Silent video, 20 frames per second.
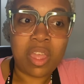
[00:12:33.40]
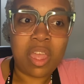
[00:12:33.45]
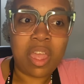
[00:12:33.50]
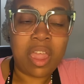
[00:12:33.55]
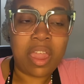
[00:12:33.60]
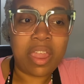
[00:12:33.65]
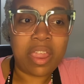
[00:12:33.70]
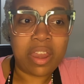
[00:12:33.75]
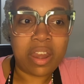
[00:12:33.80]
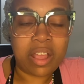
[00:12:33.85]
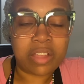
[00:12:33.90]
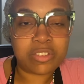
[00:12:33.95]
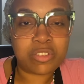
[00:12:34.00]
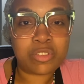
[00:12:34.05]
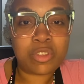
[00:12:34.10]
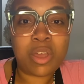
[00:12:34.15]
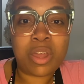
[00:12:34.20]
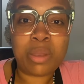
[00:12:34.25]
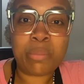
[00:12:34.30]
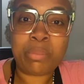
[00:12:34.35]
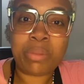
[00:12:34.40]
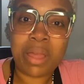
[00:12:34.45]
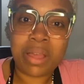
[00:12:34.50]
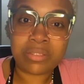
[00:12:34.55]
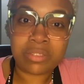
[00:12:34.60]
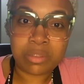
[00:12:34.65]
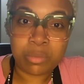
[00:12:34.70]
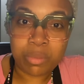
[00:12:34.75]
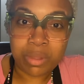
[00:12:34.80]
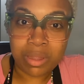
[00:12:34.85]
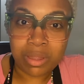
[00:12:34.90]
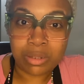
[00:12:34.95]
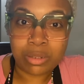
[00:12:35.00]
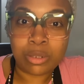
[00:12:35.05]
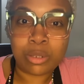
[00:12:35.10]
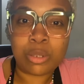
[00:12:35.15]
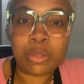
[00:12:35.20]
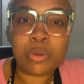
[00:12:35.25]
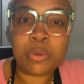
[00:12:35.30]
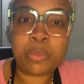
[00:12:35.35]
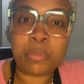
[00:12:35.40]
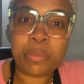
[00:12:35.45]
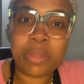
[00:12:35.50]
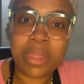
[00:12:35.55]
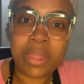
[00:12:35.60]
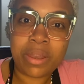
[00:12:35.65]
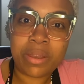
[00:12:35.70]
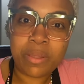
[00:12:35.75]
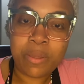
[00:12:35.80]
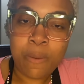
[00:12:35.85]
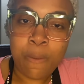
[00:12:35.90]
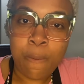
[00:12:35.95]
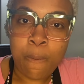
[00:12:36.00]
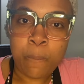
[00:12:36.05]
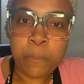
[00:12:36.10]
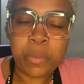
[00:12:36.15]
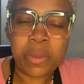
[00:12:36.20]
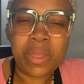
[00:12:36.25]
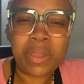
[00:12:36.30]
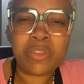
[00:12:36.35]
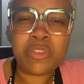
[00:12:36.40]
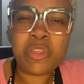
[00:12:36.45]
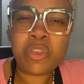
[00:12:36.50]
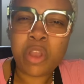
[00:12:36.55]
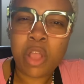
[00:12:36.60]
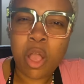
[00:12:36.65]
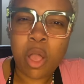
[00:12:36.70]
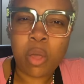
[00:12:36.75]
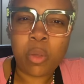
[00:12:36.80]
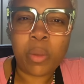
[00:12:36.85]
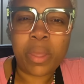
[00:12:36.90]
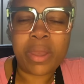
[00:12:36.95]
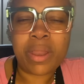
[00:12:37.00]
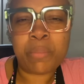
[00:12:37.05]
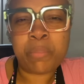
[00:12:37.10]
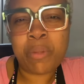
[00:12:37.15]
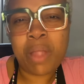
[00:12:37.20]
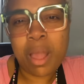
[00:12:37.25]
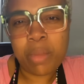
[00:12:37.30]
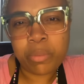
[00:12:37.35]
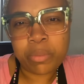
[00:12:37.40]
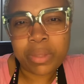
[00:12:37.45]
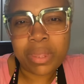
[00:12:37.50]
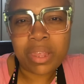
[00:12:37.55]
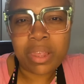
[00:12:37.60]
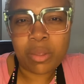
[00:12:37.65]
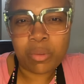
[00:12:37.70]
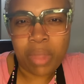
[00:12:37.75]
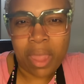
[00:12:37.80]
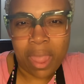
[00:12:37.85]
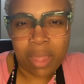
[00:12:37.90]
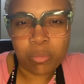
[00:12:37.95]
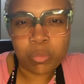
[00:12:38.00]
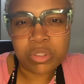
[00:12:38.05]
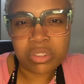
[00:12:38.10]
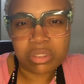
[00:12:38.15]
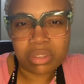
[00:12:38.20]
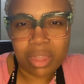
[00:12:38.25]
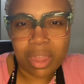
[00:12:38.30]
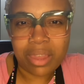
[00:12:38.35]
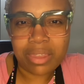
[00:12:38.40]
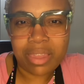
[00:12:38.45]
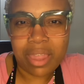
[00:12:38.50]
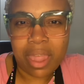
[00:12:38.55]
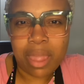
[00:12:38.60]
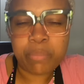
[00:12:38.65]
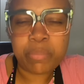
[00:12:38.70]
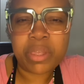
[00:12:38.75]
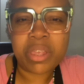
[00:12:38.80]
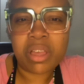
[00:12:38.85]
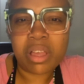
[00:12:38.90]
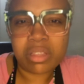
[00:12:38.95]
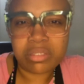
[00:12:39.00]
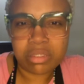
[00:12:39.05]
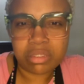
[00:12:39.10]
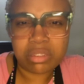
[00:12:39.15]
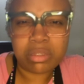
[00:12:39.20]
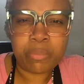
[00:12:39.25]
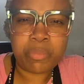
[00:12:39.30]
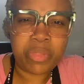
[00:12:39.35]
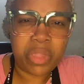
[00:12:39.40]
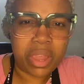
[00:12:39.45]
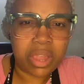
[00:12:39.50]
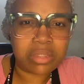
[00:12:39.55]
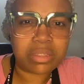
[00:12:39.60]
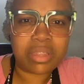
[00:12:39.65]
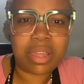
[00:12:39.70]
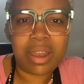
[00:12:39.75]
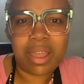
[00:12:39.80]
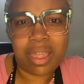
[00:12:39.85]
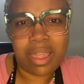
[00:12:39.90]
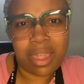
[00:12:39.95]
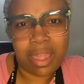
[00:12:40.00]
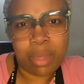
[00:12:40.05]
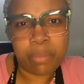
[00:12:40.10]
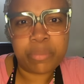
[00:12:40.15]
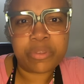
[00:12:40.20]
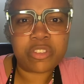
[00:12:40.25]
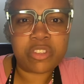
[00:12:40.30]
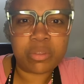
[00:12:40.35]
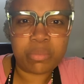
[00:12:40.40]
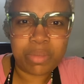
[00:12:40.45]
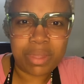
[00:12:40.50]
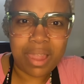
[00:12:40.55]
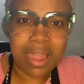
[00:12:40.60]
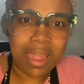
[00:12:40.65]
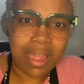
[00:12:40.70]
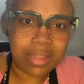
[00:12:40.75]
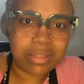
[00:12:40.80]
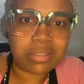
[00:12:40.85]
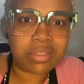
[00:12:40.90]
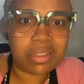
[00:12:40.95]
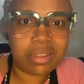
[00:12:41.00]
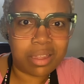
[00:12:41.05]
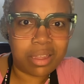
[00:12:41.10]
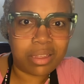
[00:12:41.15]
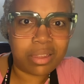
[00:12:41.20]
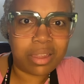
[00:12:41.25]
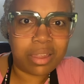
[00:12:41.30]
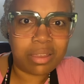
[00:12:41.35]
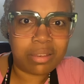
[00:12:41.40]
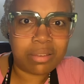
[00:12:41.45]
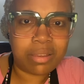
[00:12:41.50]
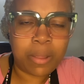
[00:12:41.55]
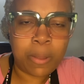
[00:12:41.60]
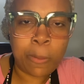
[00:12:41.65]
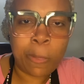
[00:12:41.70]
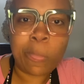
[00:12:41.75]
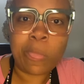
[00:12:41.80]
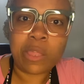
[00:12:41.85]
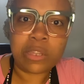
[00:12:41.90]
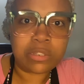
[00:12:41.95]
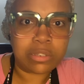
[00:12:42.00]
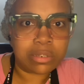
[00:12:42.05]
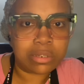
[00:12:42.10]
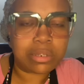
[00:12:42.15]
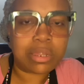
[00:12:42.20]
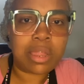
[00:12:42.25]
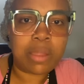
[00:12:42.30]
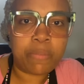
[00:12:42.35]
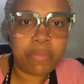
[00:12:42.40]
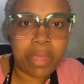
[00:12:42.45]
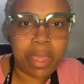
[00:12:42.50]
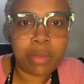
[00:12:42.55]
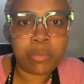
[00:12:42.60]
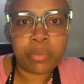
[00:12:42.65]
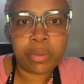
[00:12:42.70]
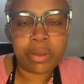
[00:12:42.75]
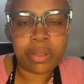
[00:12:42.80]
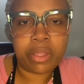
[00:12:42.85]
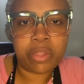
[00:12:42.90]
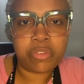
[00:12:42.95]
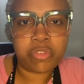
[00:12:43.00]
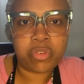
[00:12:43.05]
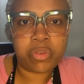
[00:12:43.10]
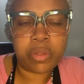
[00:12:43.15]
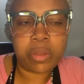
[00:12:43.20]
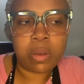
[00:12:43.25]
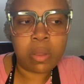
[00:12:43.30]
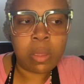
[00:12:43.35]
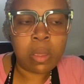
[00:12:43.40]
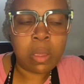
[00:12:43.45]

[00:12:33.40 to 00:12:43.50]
And I started blossoming a little bit. But, you know, and I probably was like that because of some things that had happened to me as a youngin'. Let's just keep that 100.